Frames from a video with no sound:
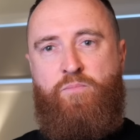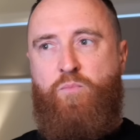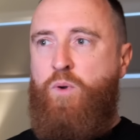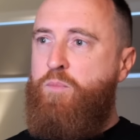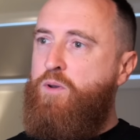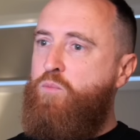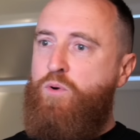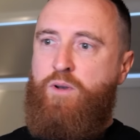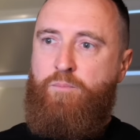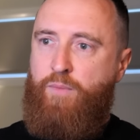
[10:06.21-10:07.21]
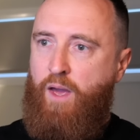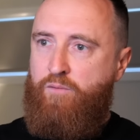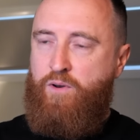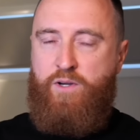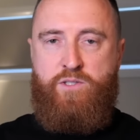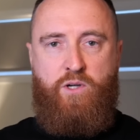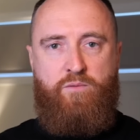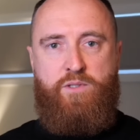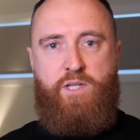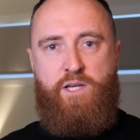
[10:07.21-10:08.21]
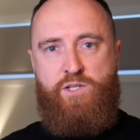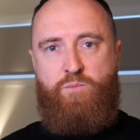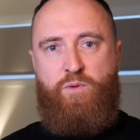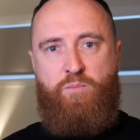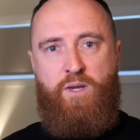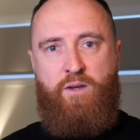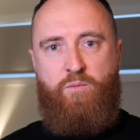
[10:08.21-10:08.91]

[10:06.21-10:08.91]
women would have a nice conversation with me.